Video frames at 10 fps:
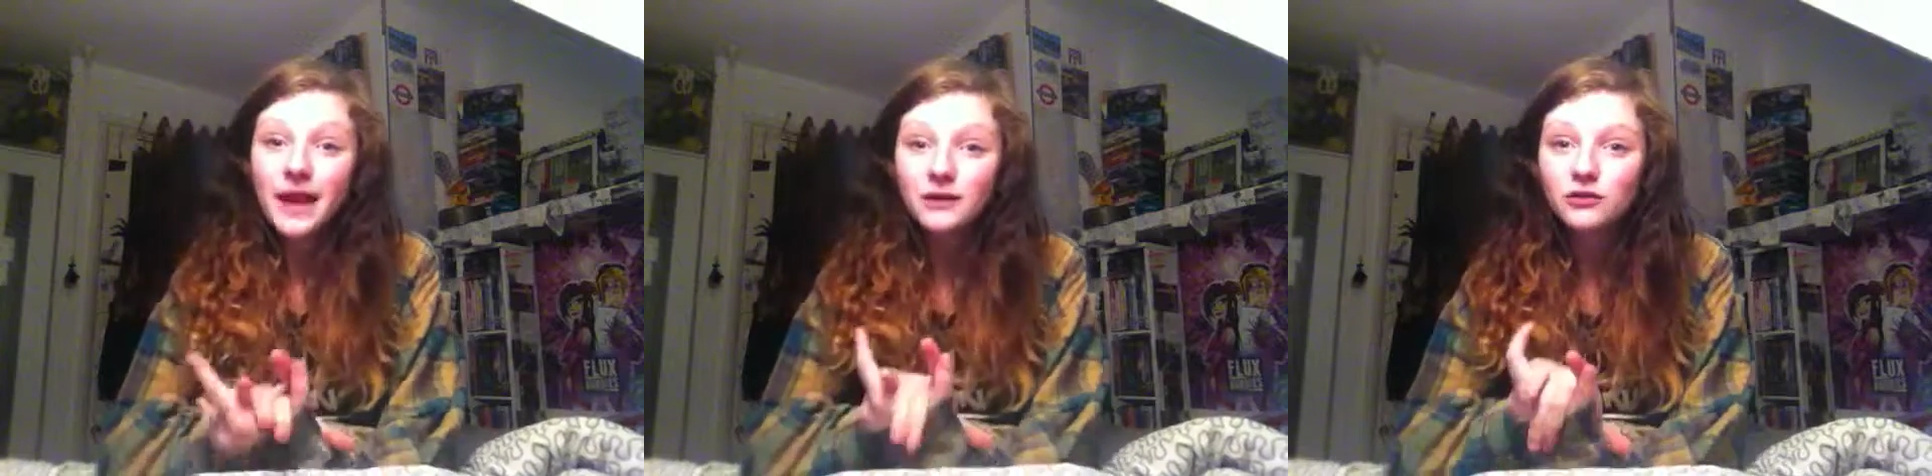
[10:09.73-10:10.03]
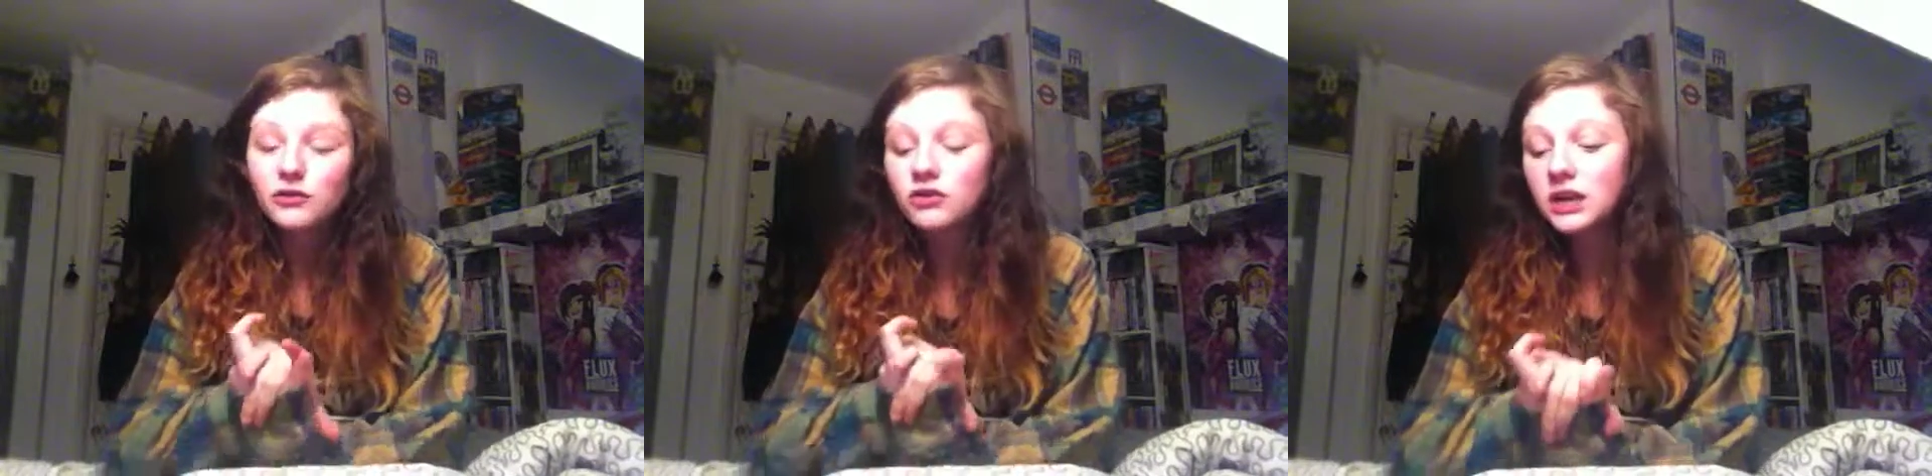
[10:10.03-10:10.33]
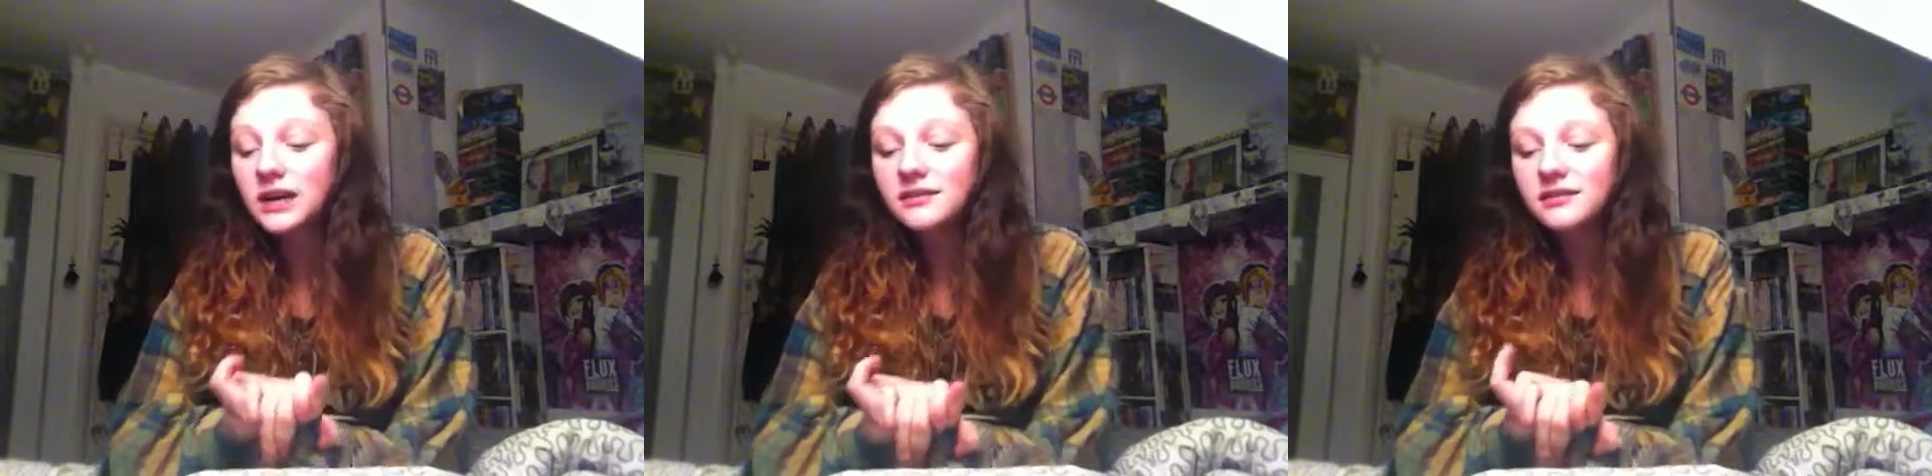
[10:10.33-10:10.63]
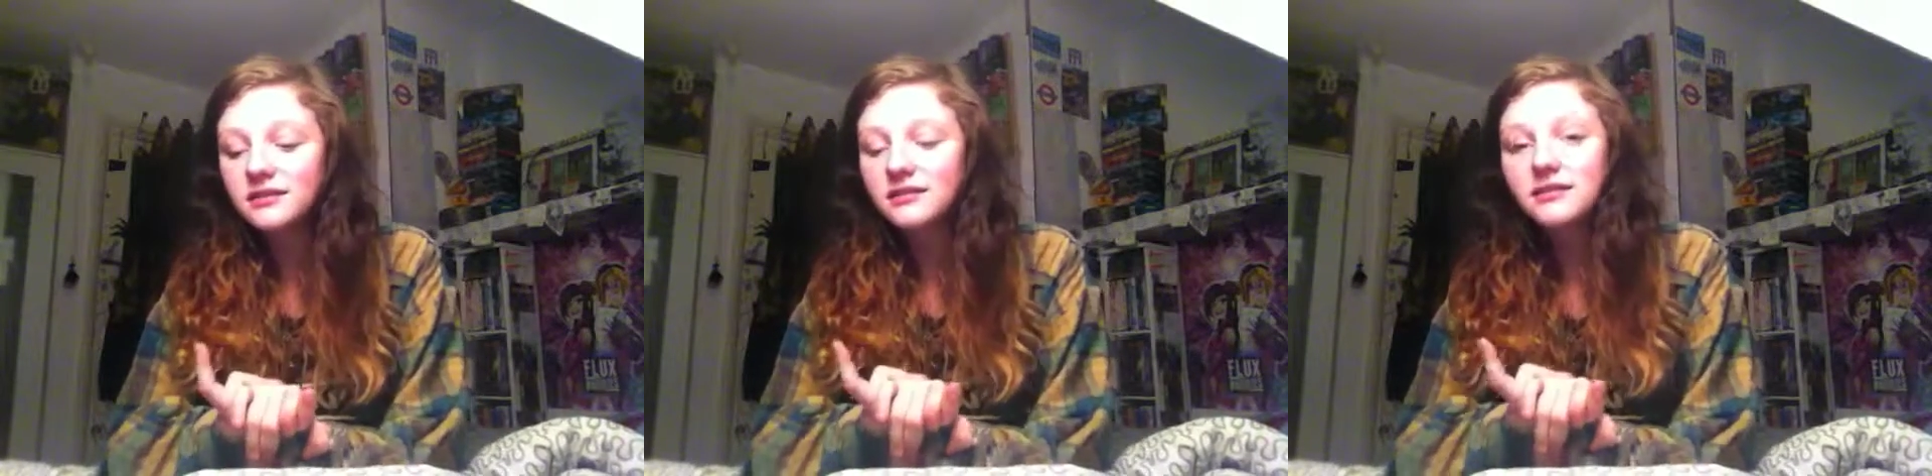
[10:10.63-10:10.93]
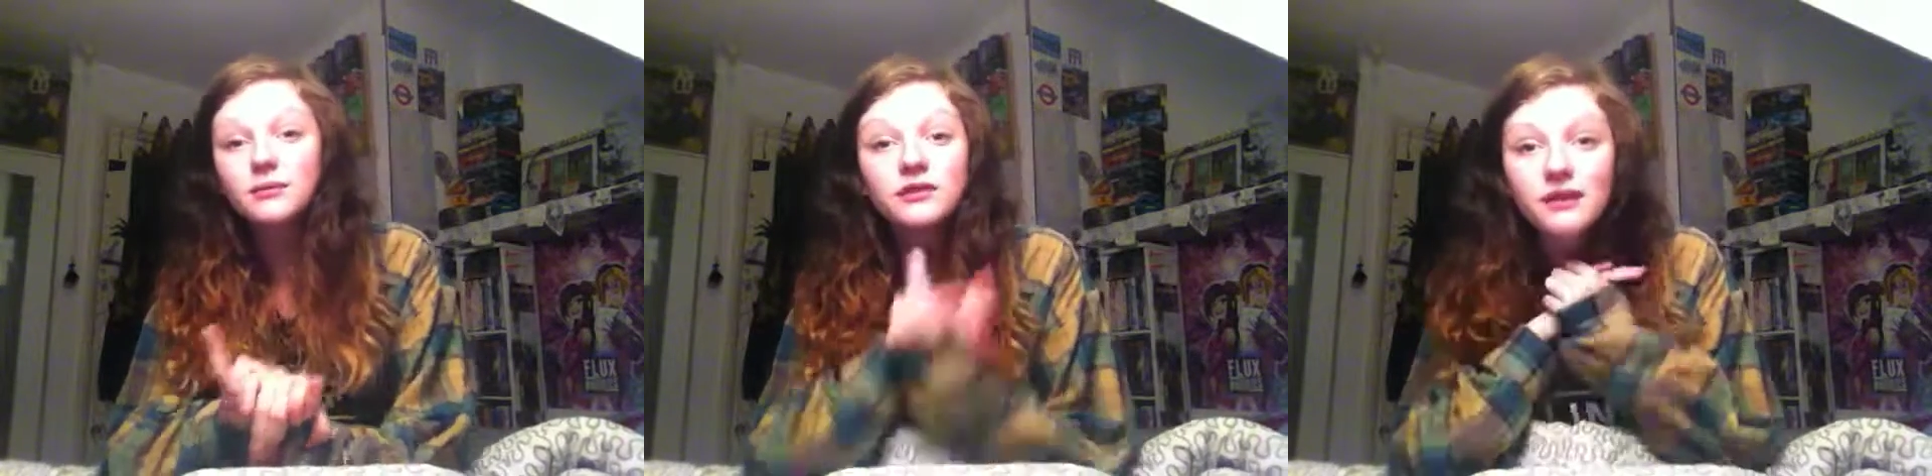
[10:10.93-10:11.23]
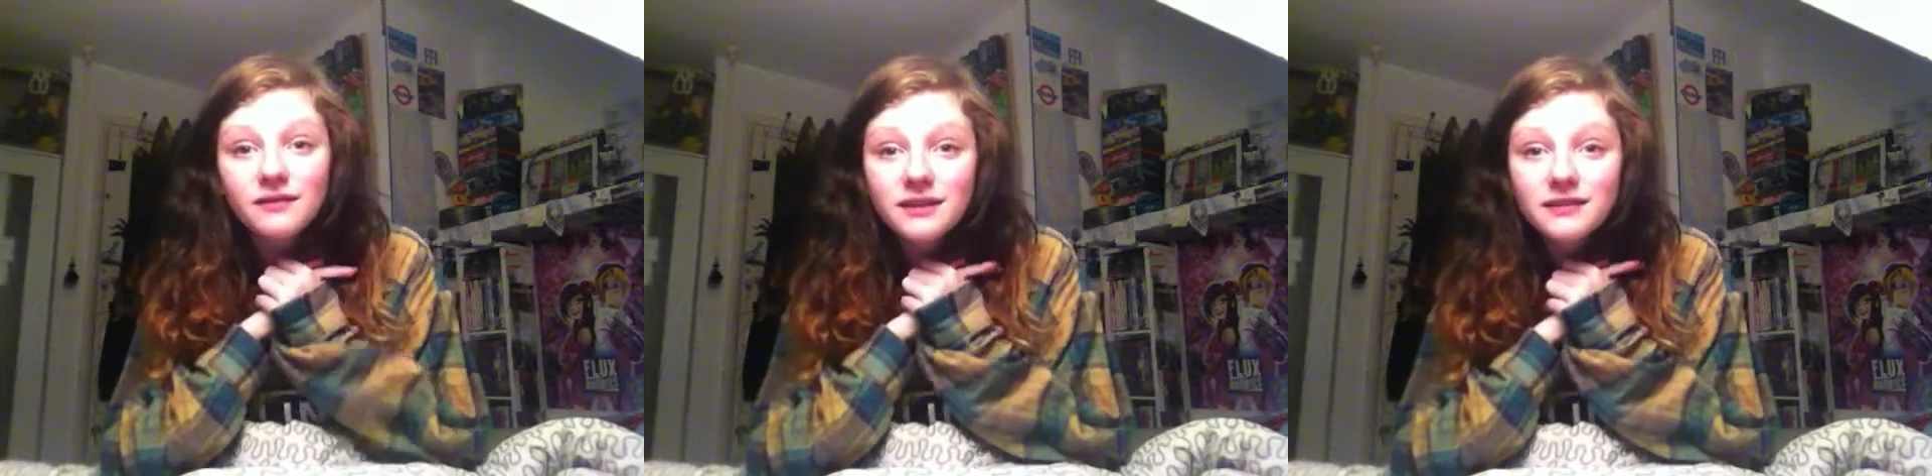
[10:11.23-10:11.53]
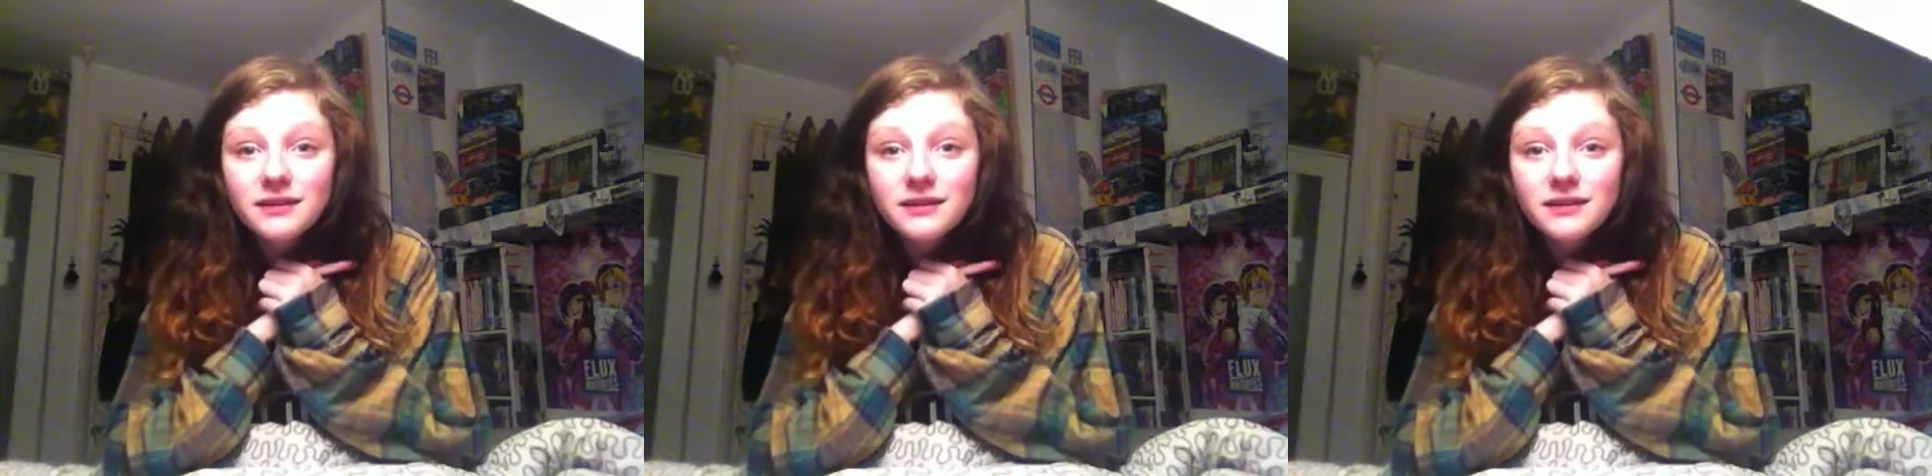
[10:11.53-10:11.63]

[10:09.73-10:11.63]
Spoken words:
I'll talk to you guys soon. It was lovely